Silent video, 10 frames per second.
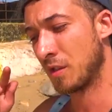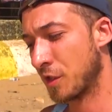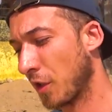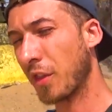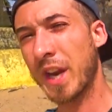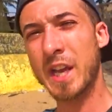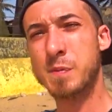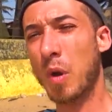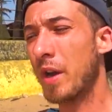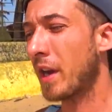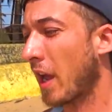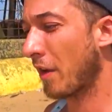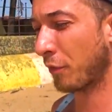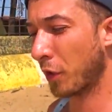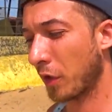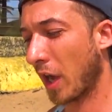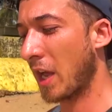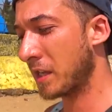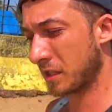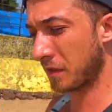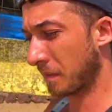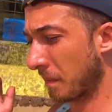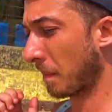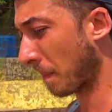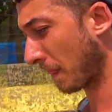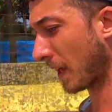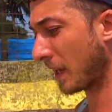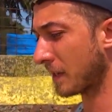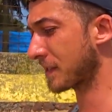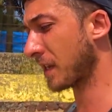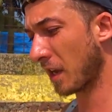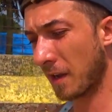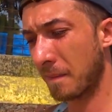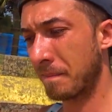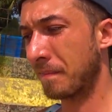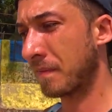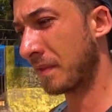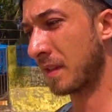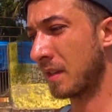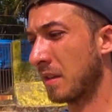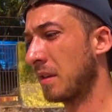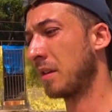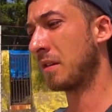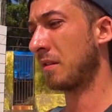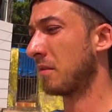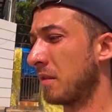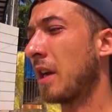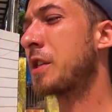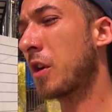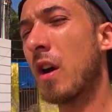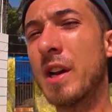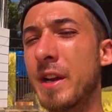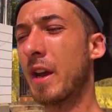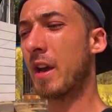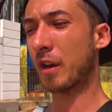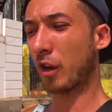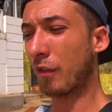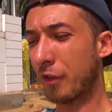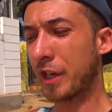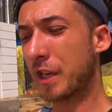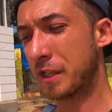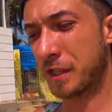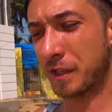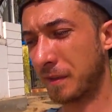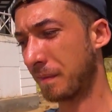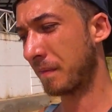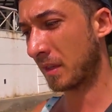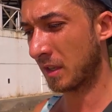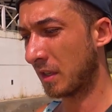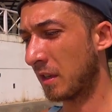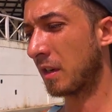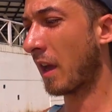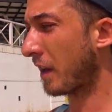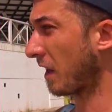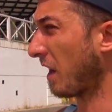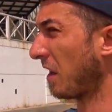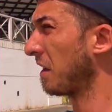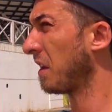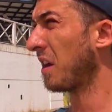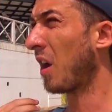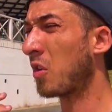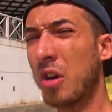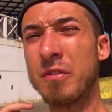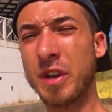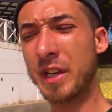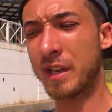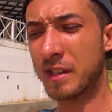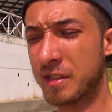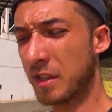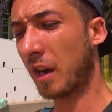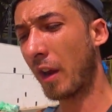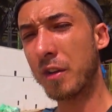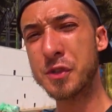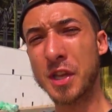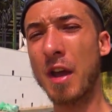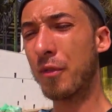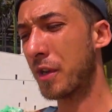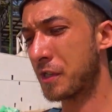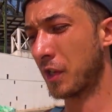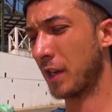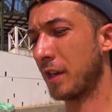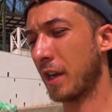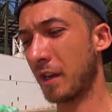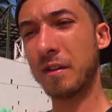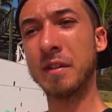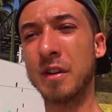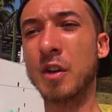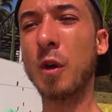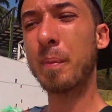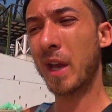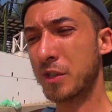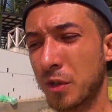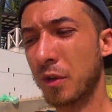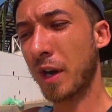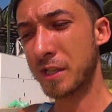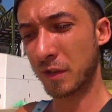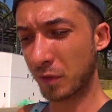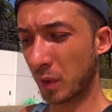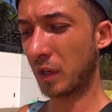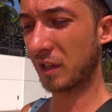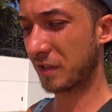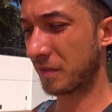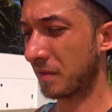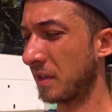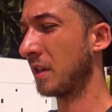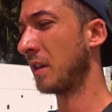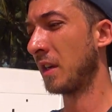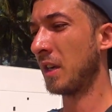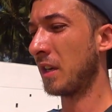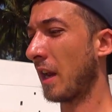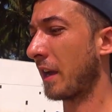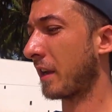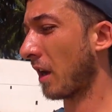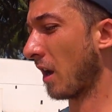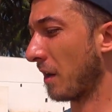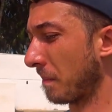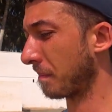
so the next point I have for you guys is uh, let's call it a uh, conveniency like uh, how convenient a lot of stuff is in India compared to the rest of the world. Like, uh,